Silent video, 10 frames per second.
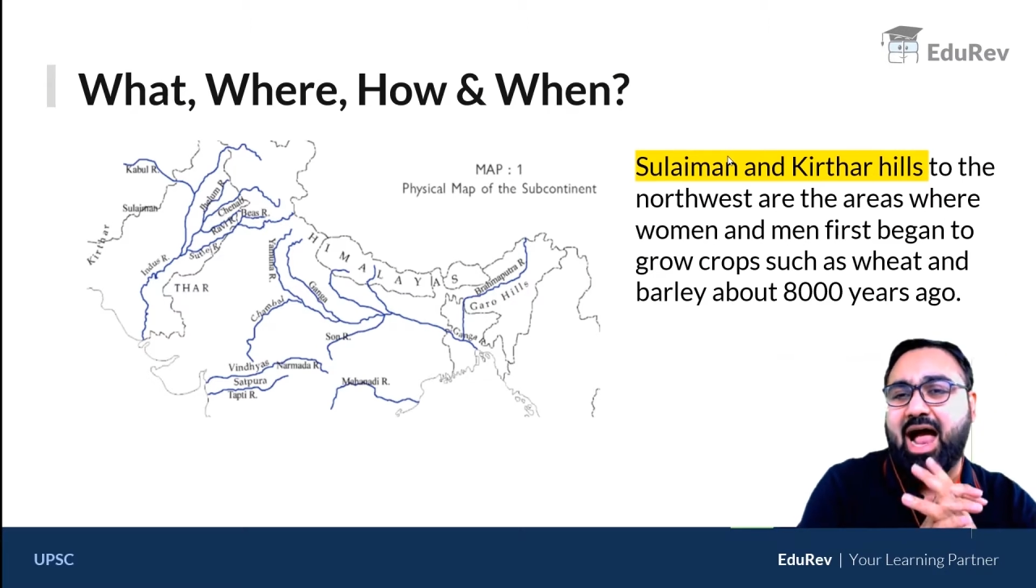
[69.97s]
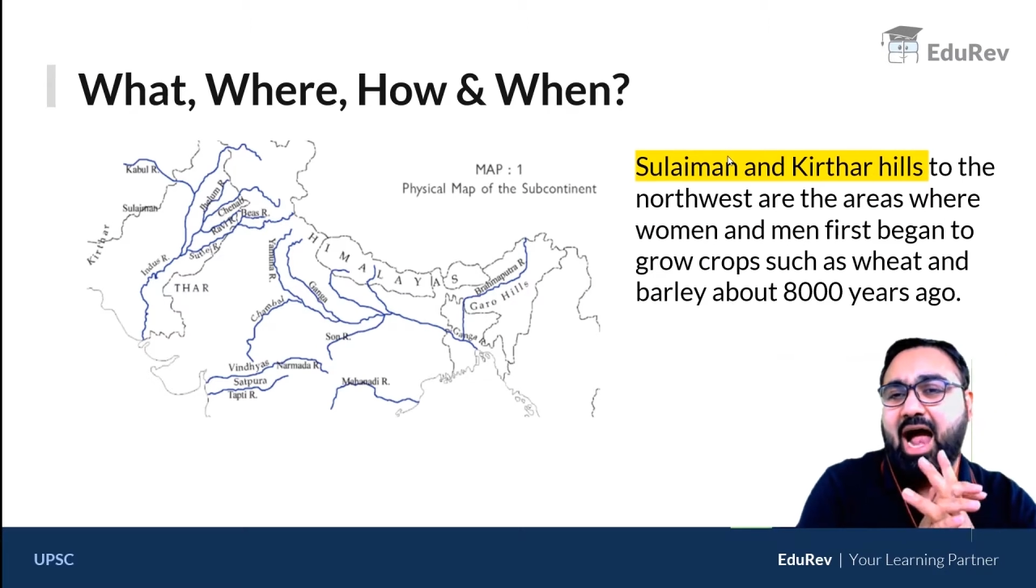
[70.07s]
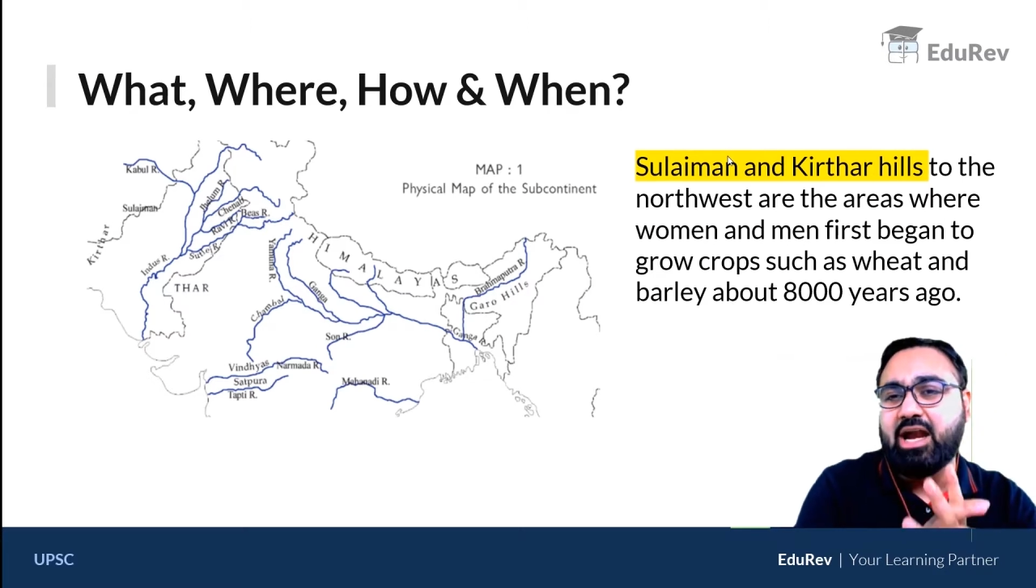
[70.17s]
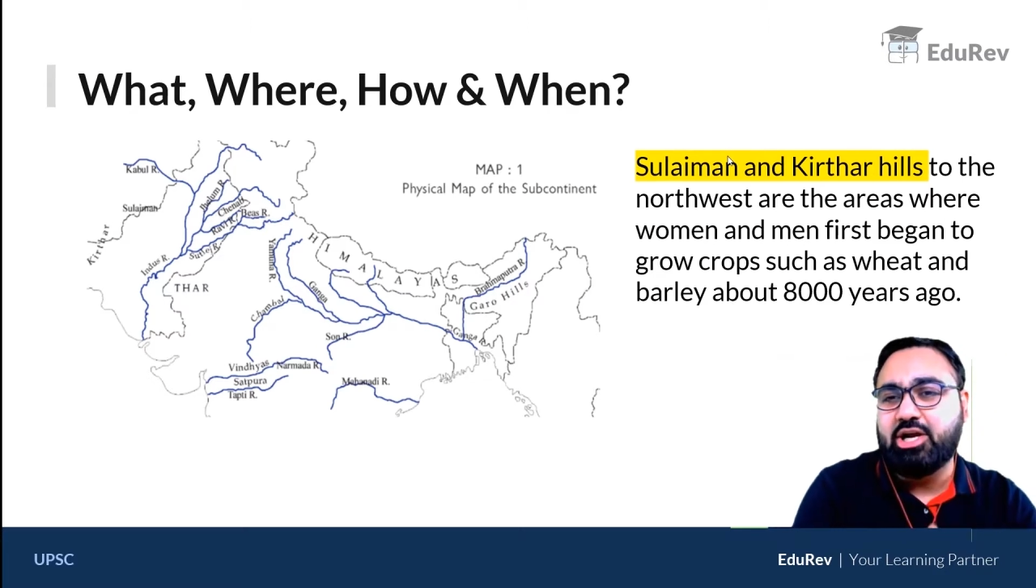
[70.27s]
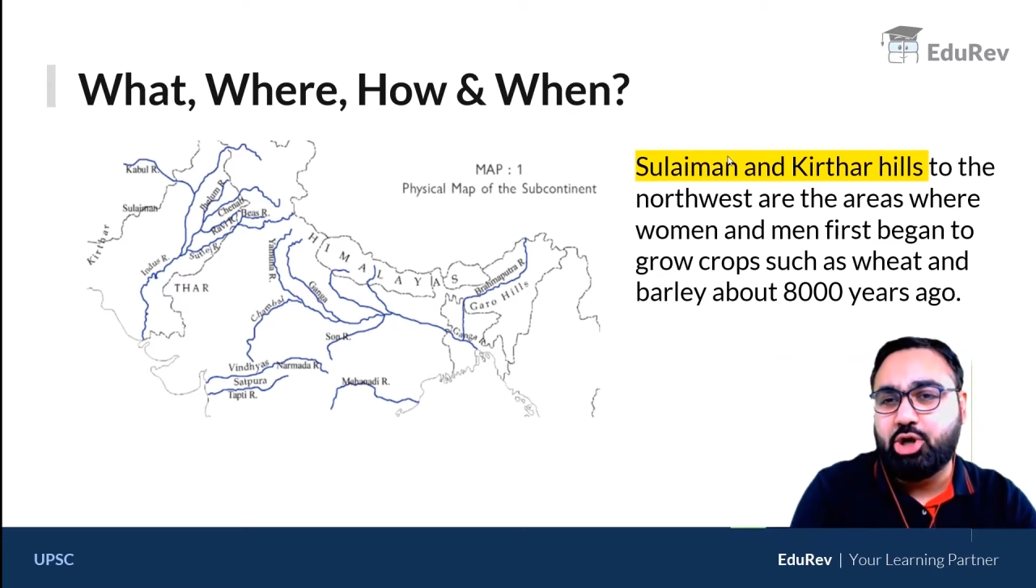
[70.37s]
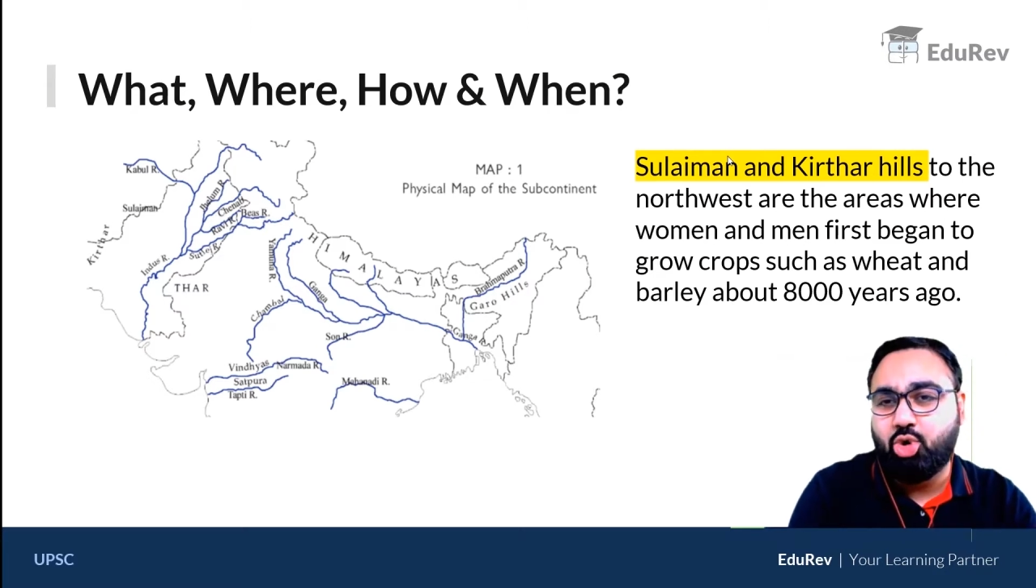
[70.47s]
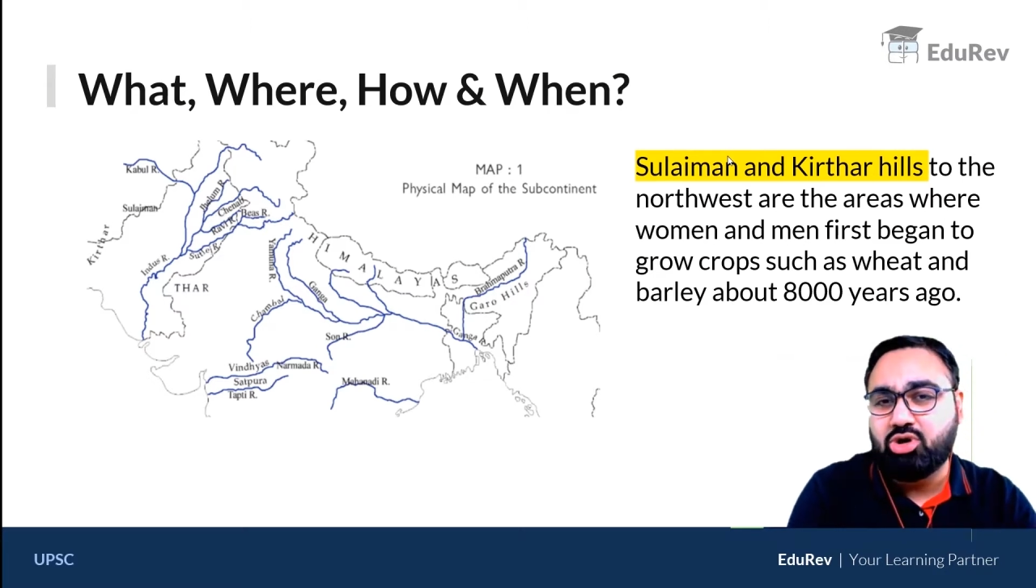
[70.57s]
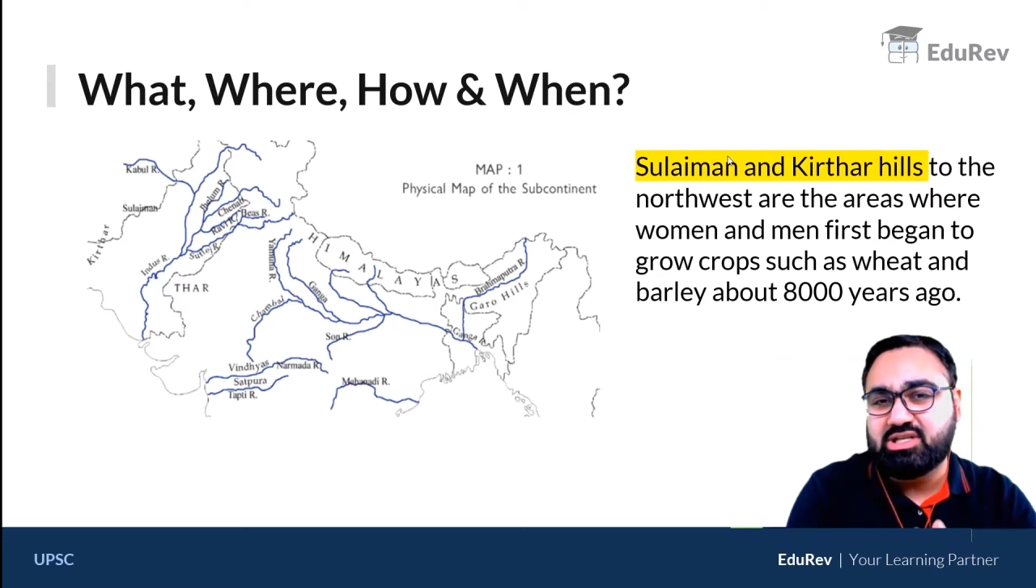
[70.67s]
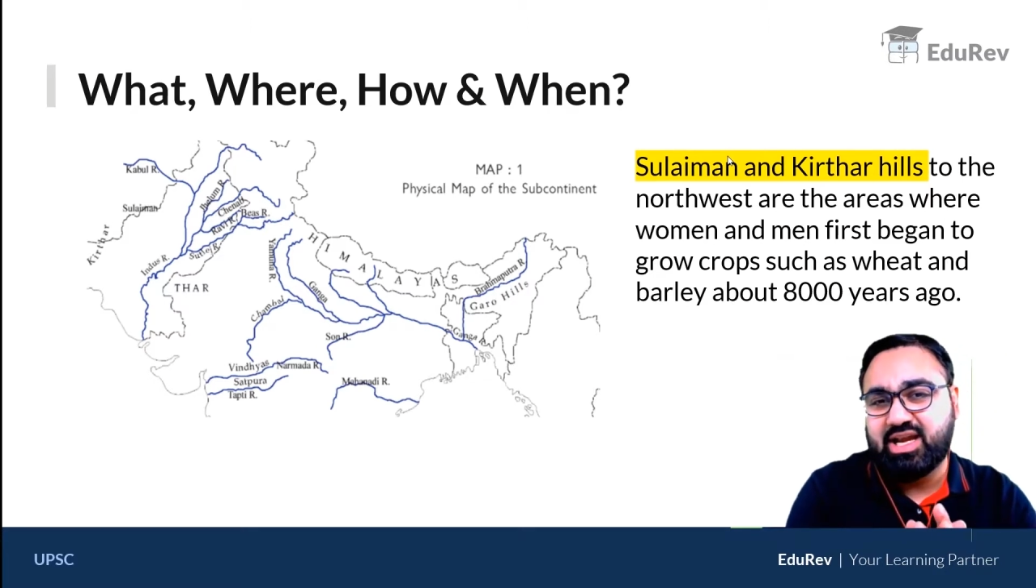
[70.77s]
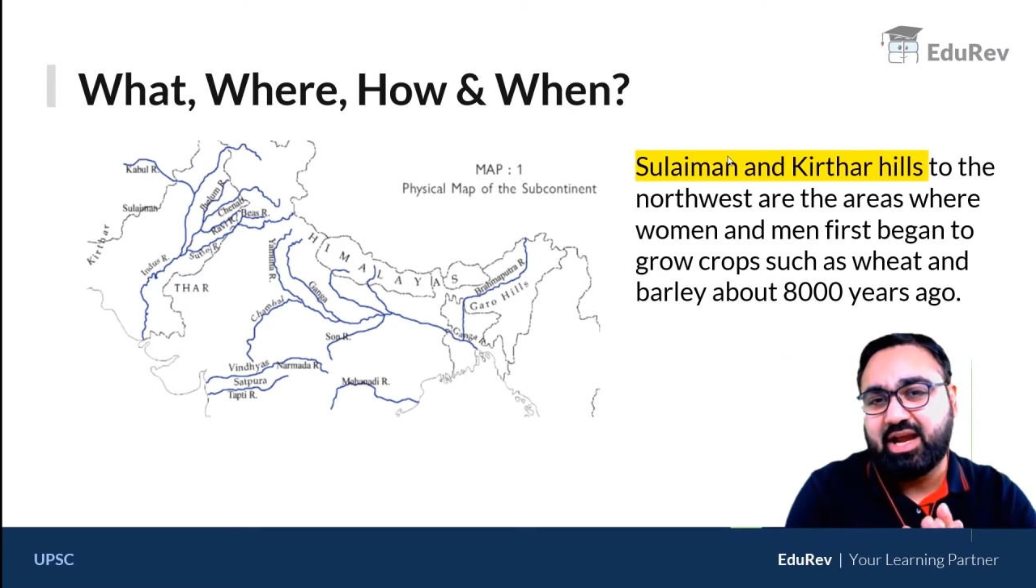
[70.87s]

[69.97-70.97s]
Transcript: and notes